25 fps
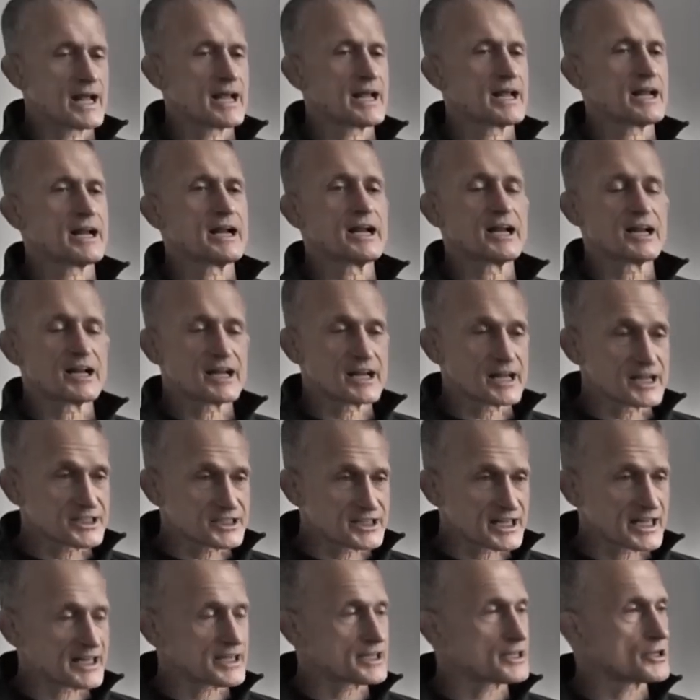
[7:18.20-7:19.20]
and it
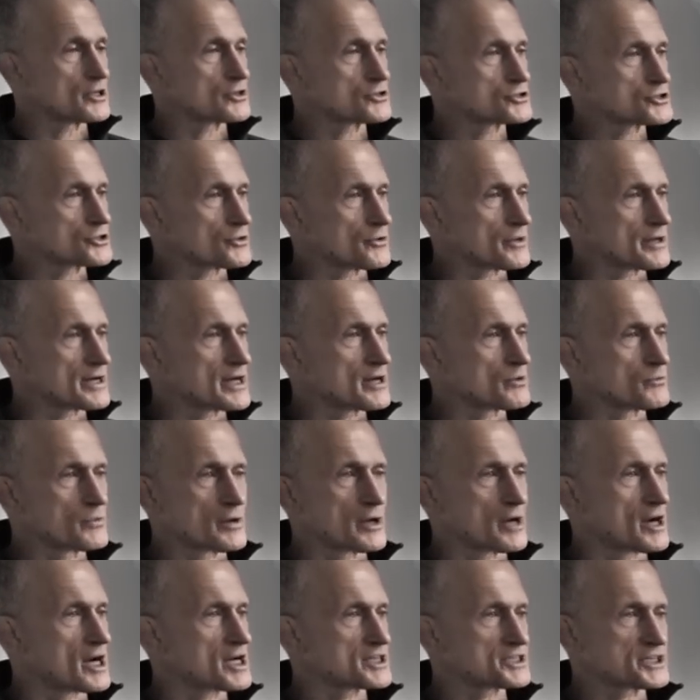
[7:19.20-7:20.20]
is getting used to it and
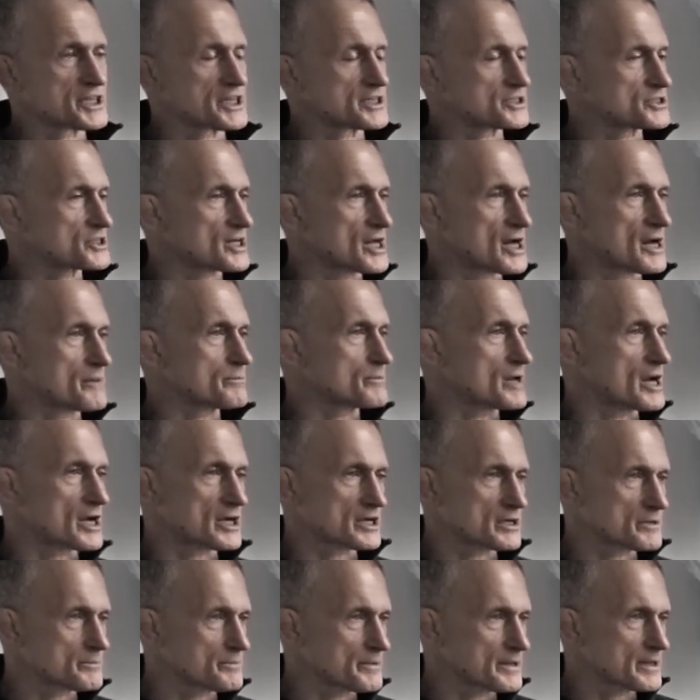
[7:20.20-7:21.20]
realizing is I'm
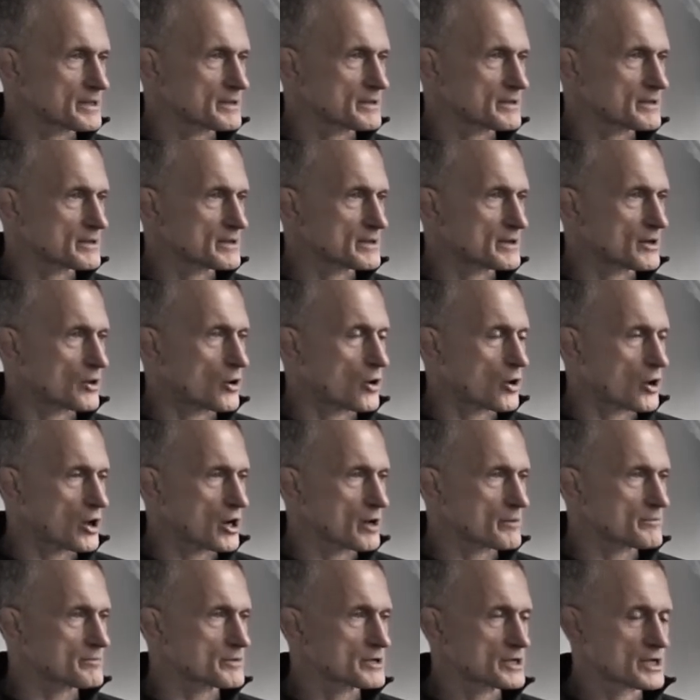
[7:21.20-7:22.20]
not going to be
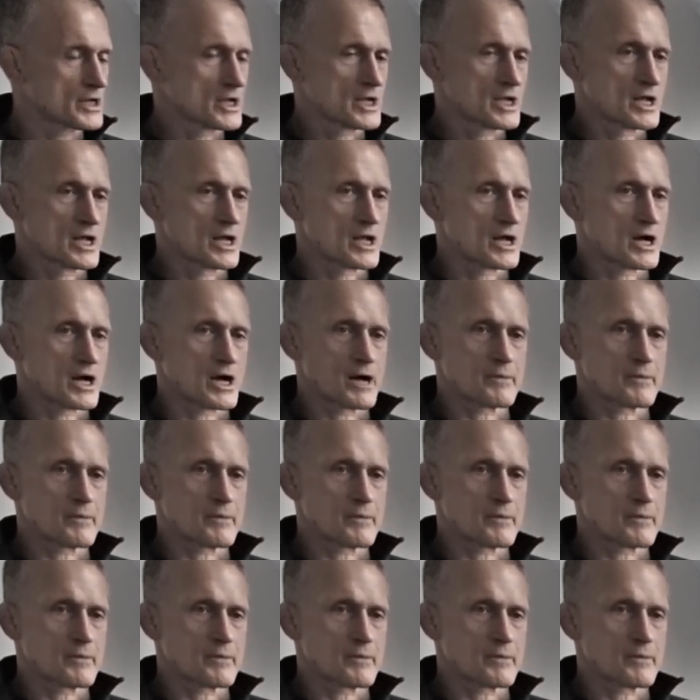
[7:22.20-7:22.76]
harmed. Yeah.